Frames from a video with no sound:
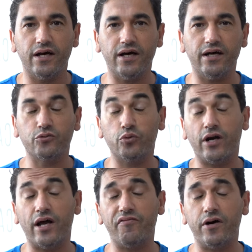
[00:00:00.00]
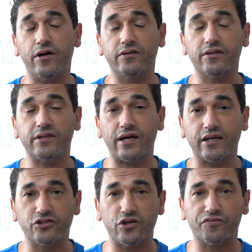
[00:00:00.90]
to arrive at the
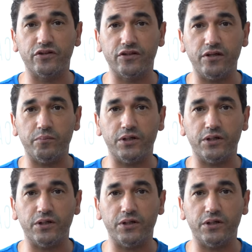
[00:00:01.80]
targets of the team,